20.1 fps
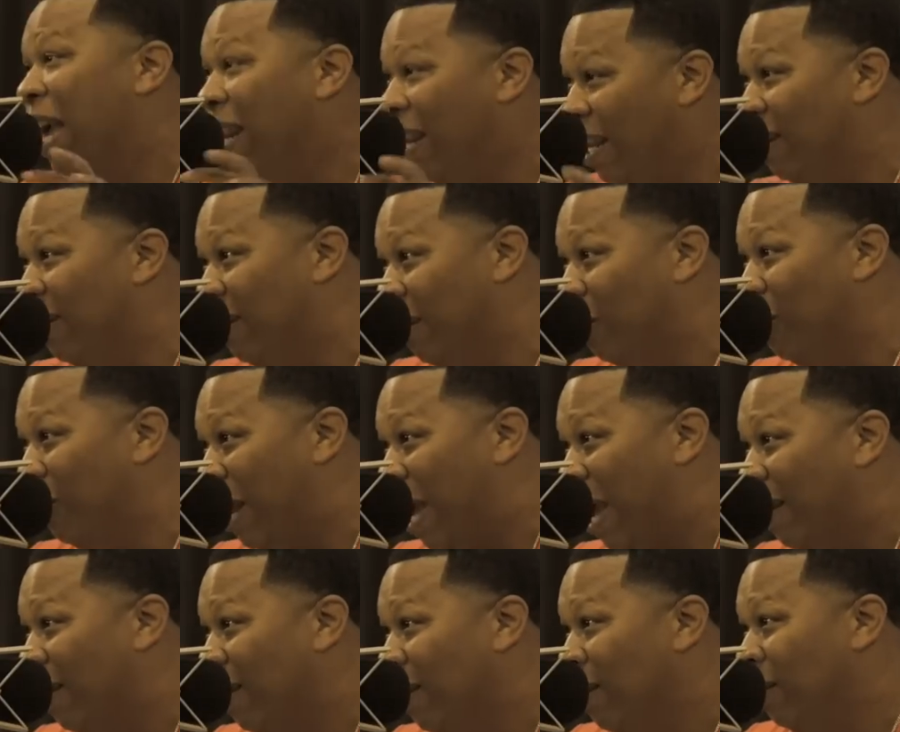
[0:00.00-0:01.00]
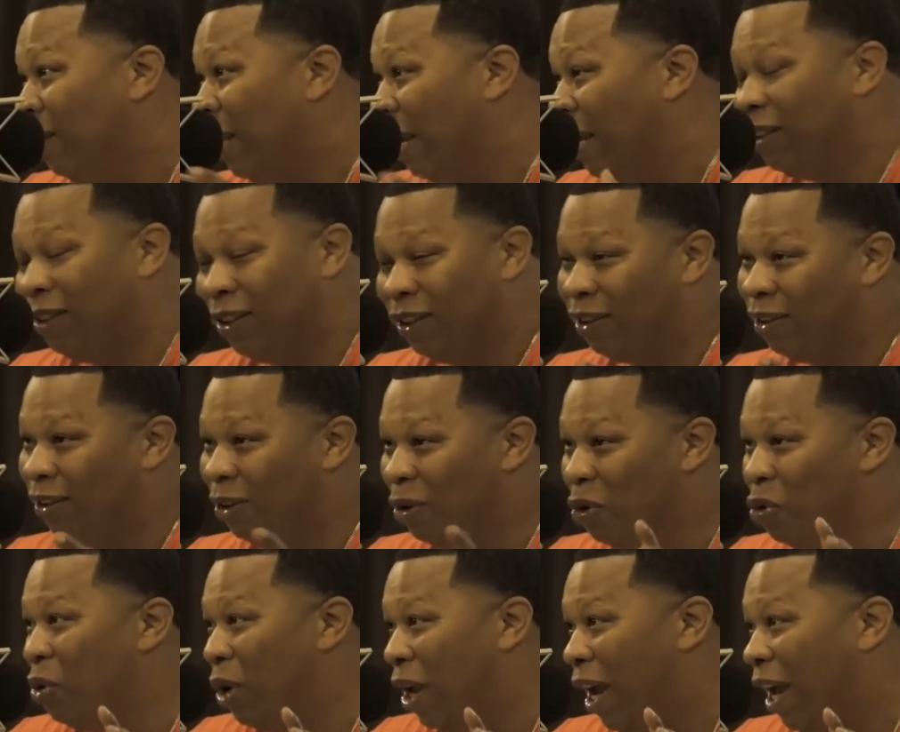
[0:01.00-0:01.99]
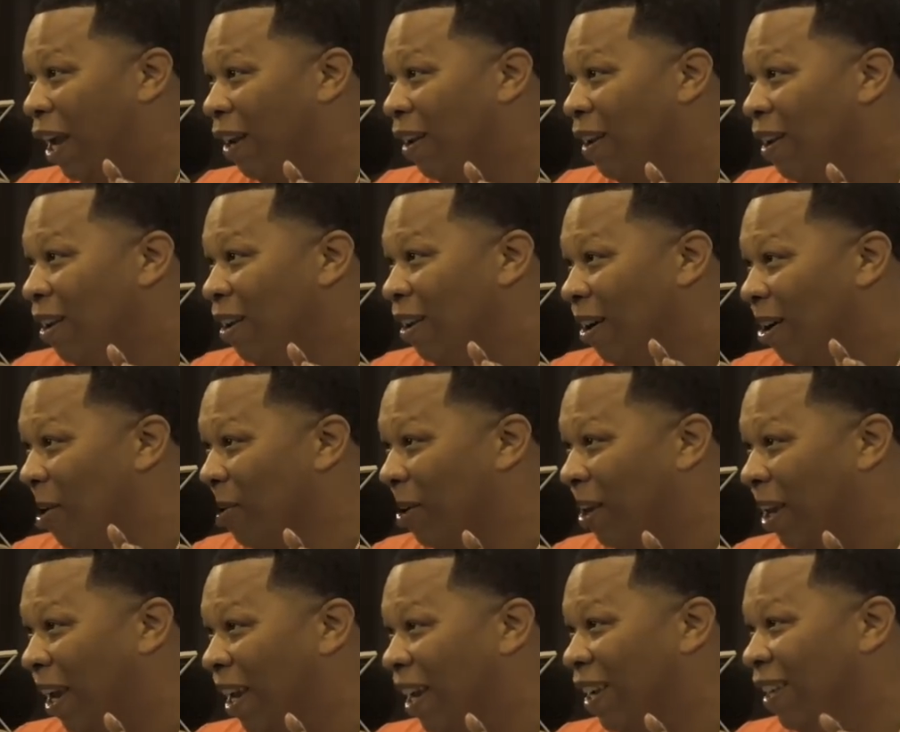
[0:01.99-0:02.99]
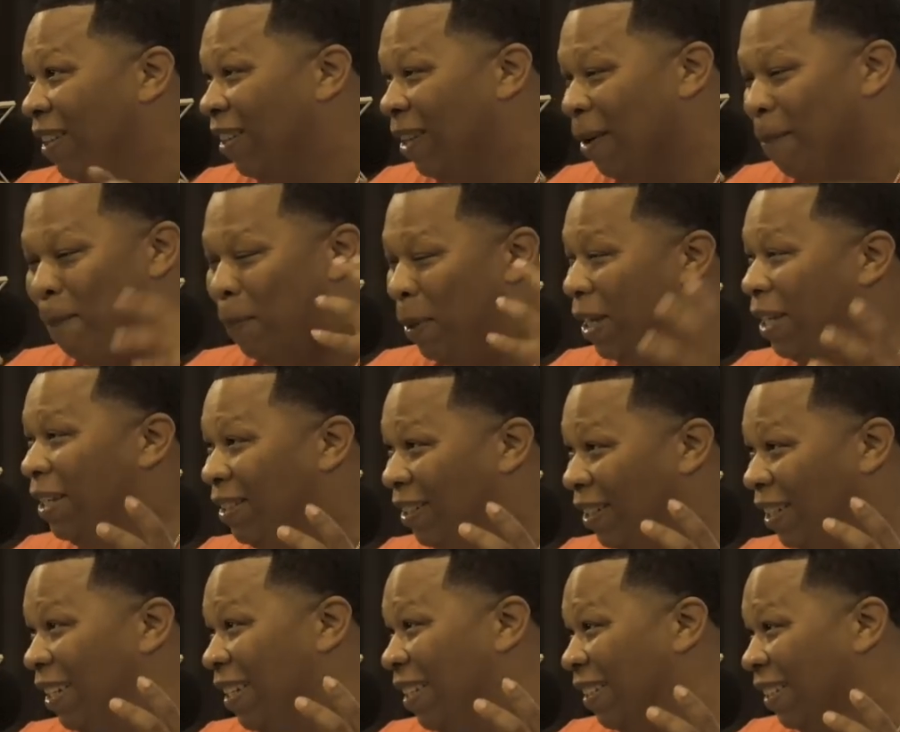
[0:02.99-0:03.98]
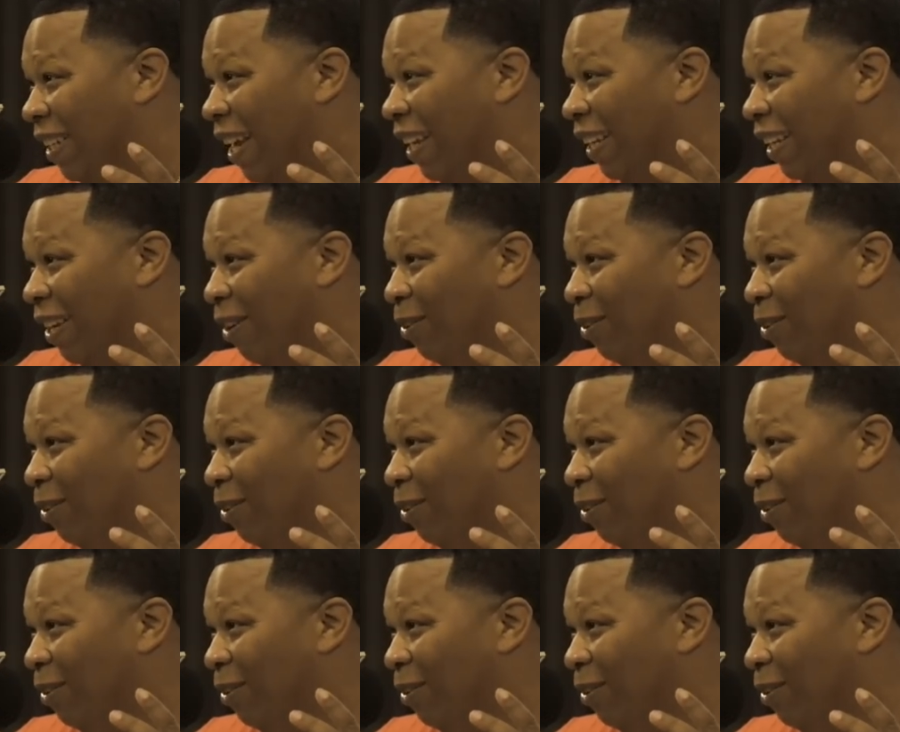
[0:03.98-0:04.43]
they didn't know that. They just knew that, okay, the BGs, like